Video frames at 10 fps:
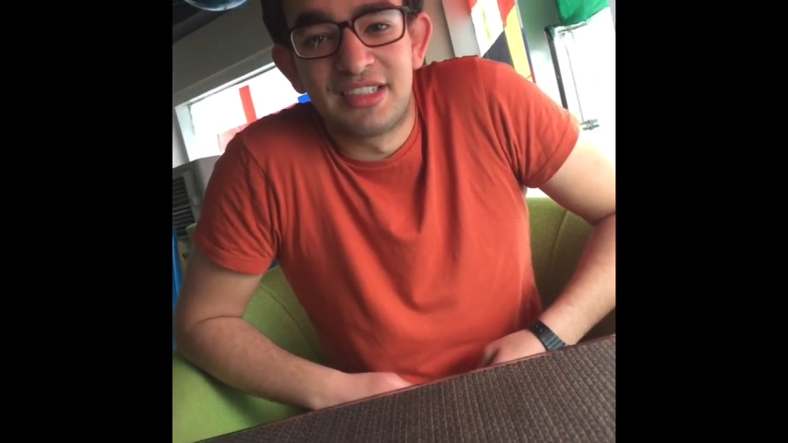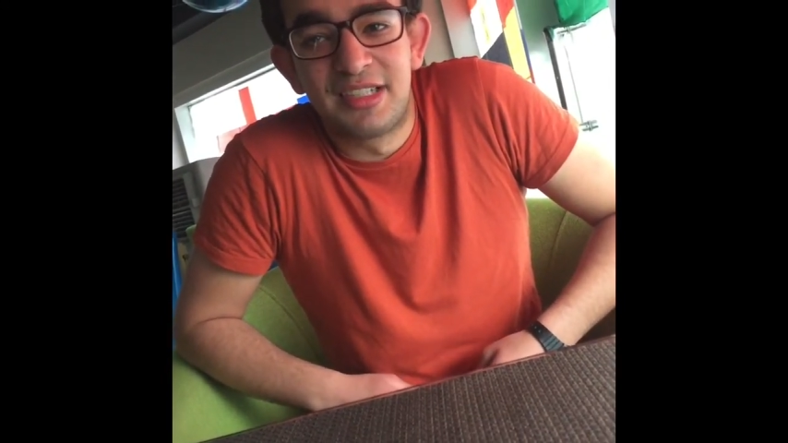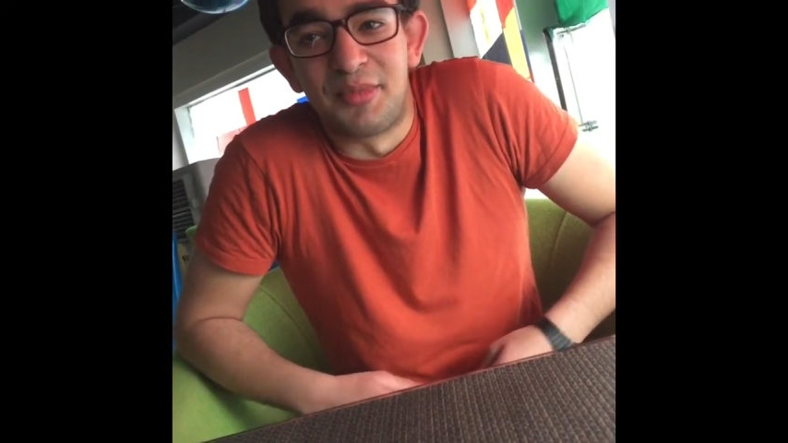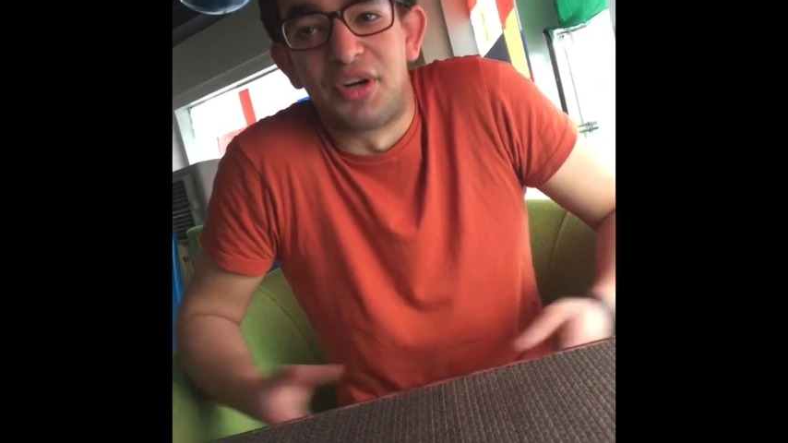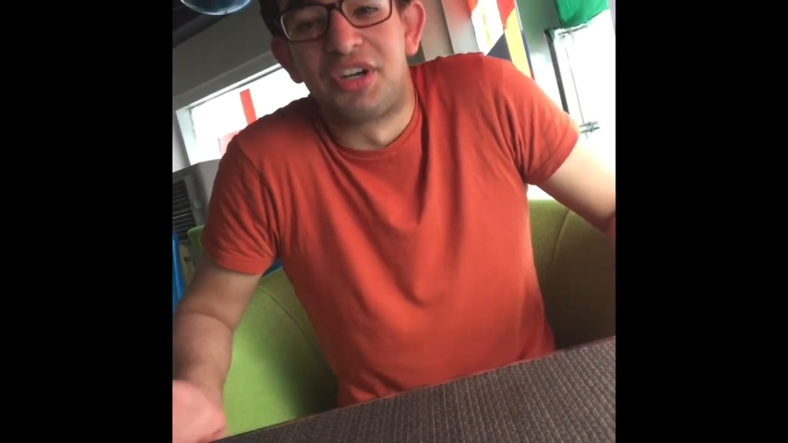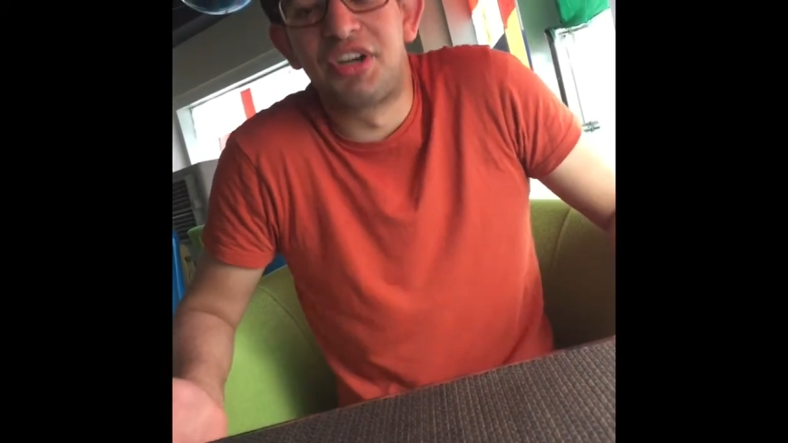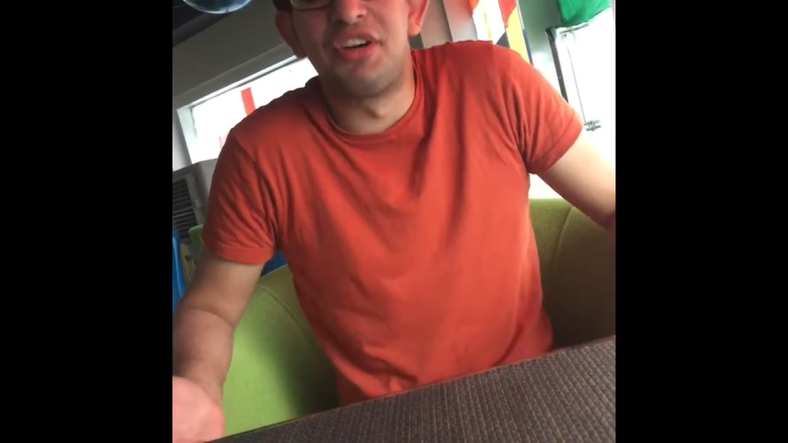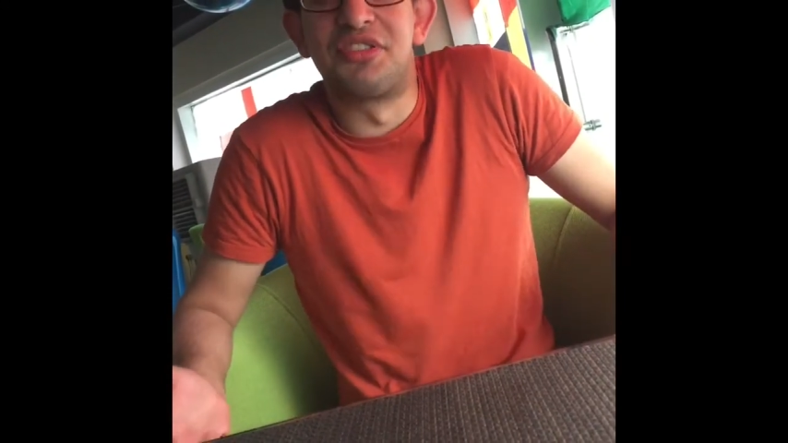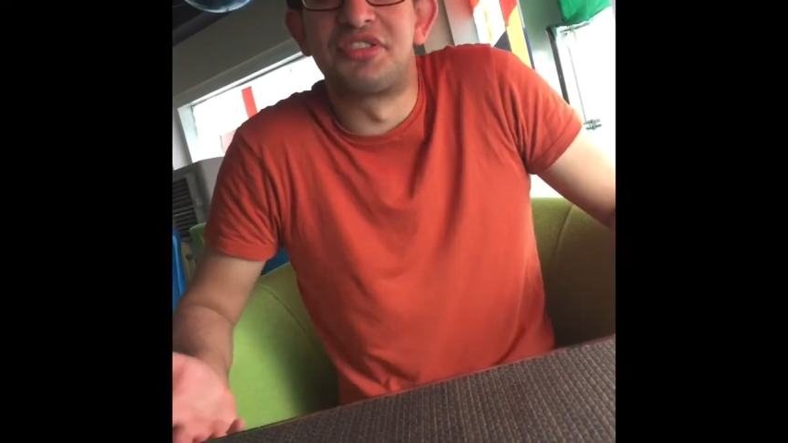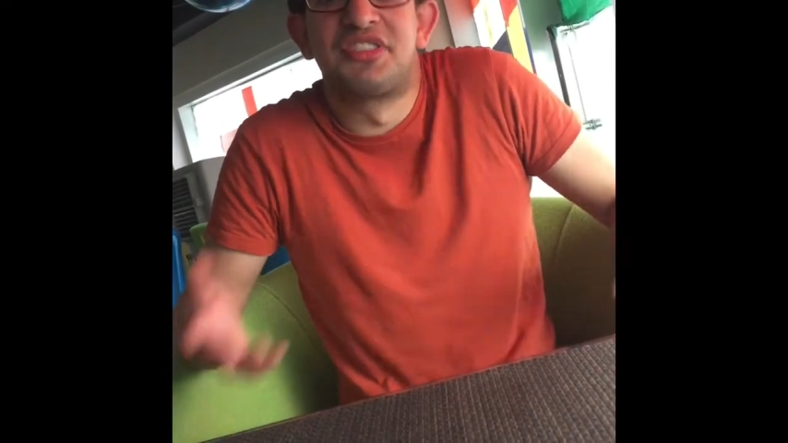Come on,
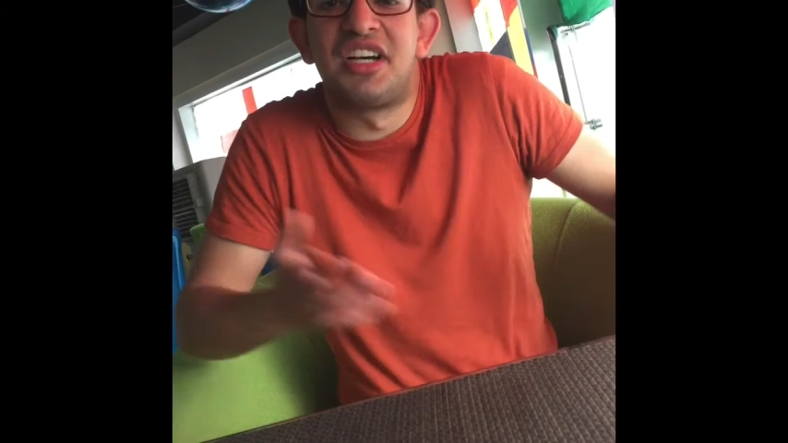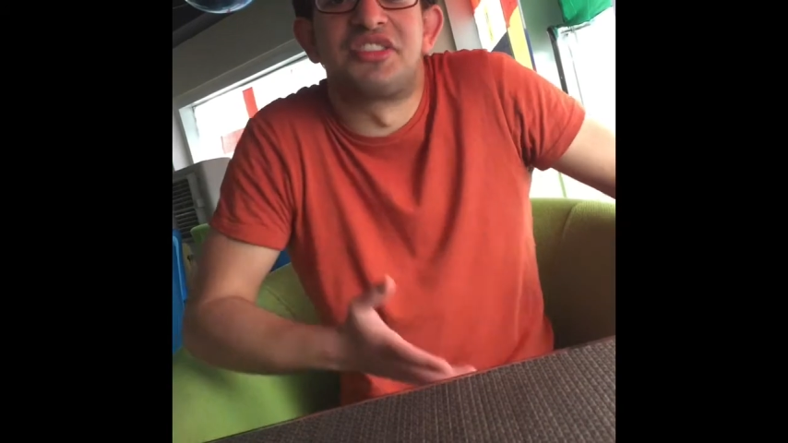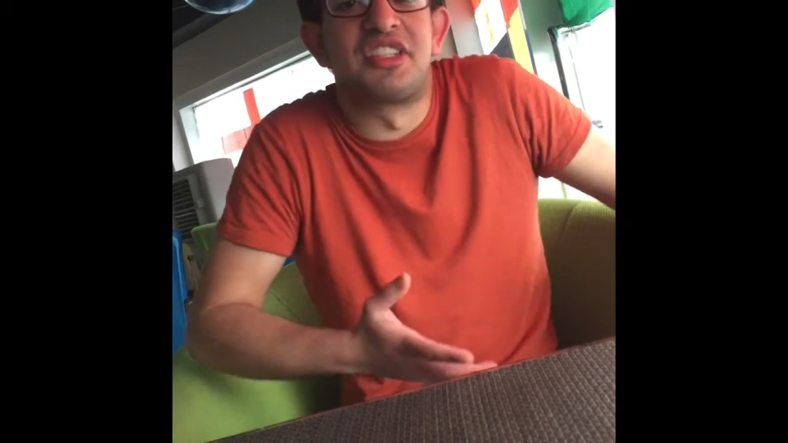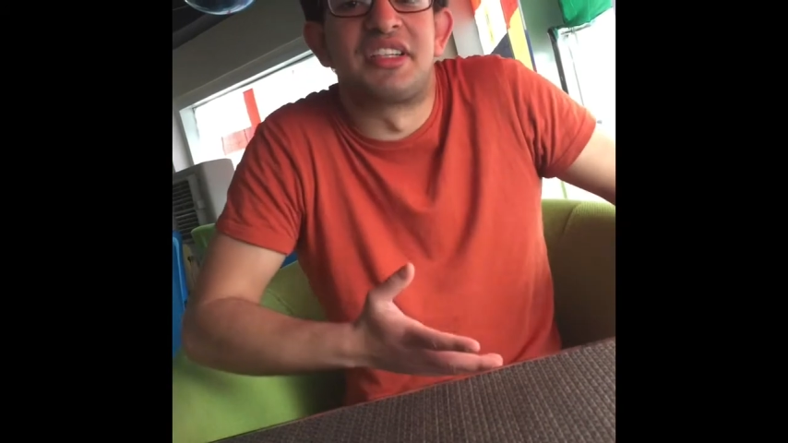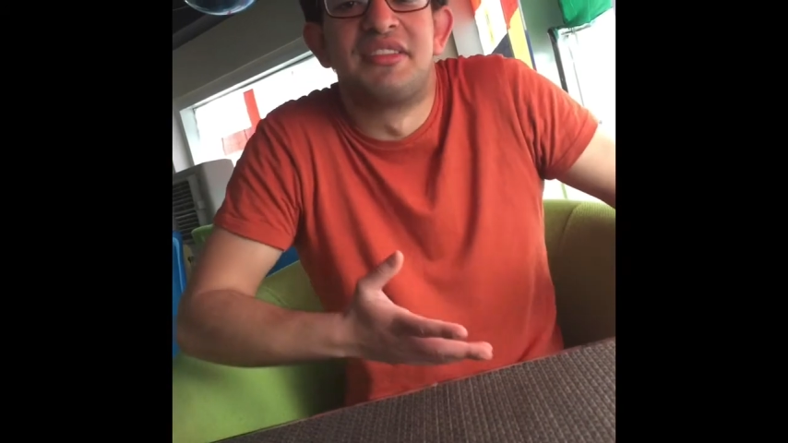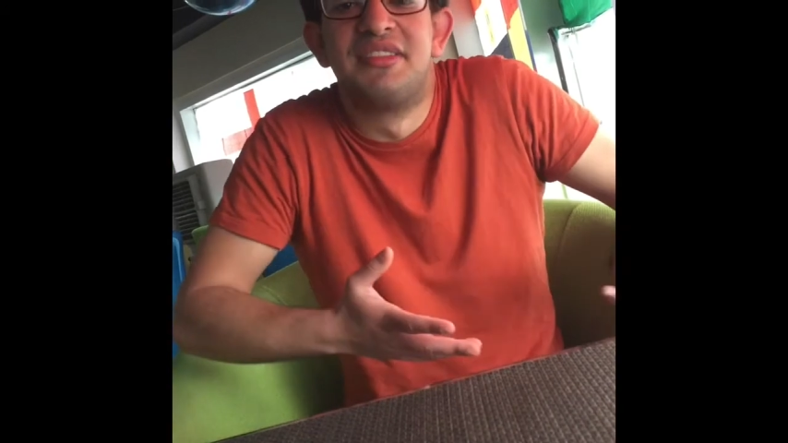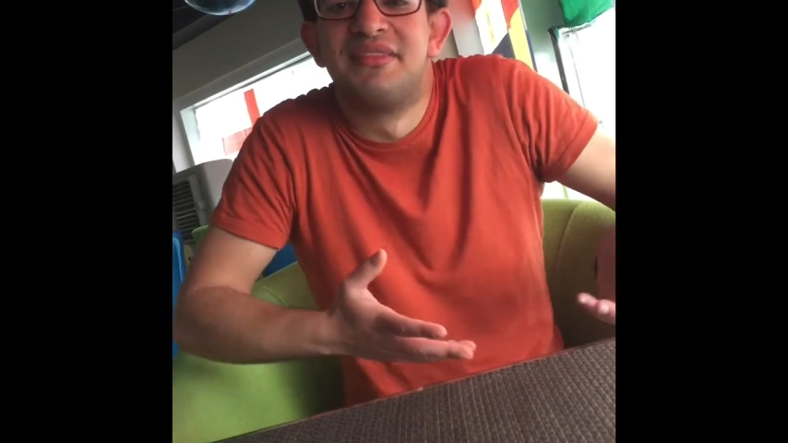girls, dancing.